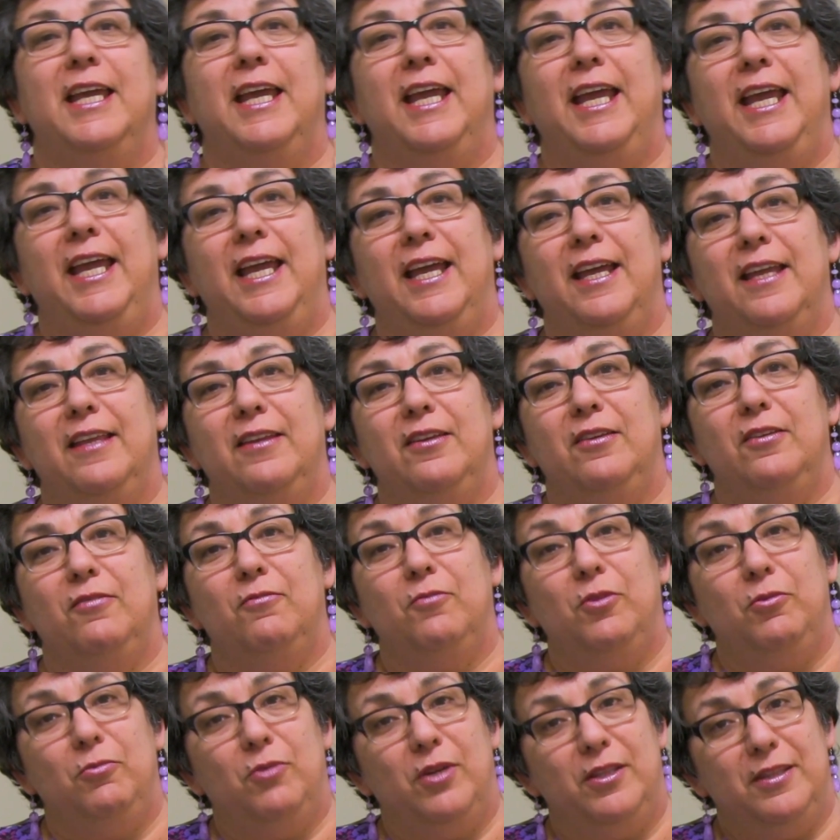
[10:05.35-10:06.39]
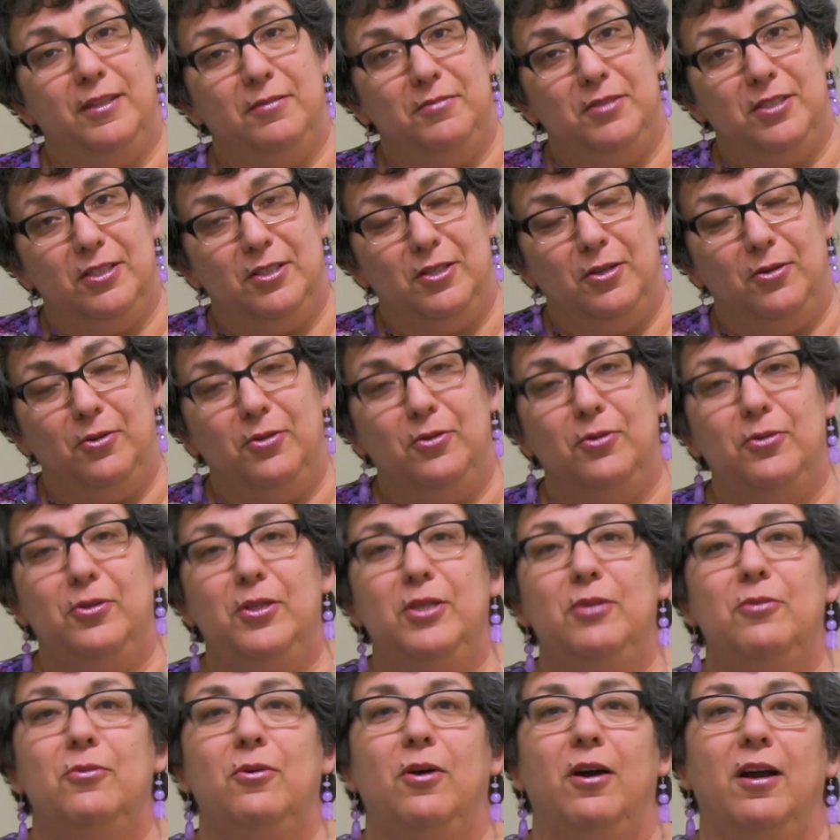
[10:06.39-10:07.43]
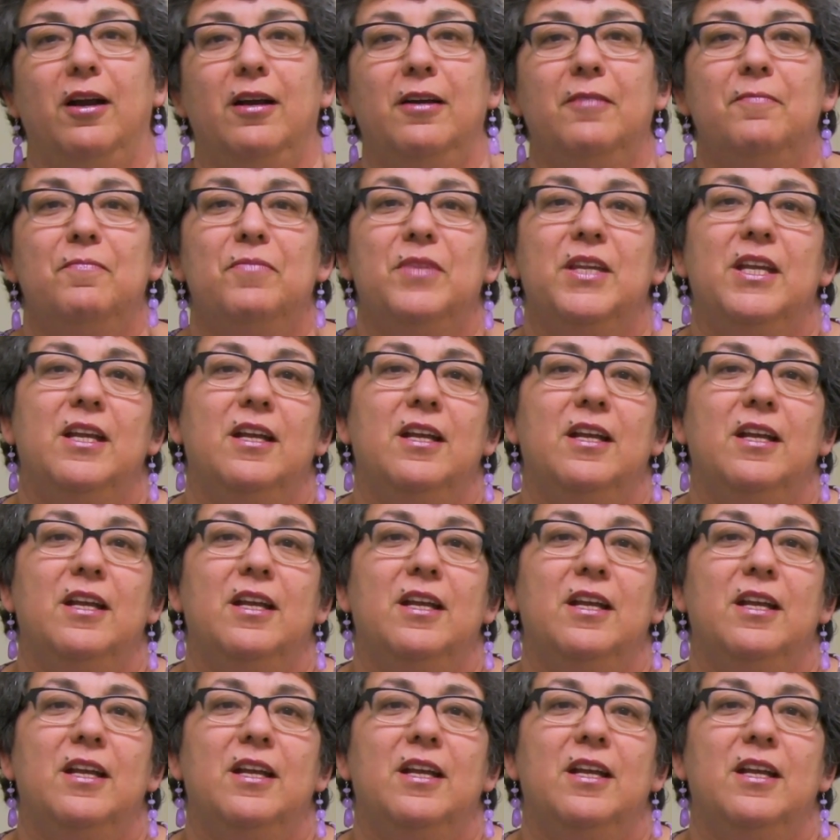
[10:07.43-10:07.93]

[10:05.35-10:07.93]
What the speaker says: and we want them to know who you are.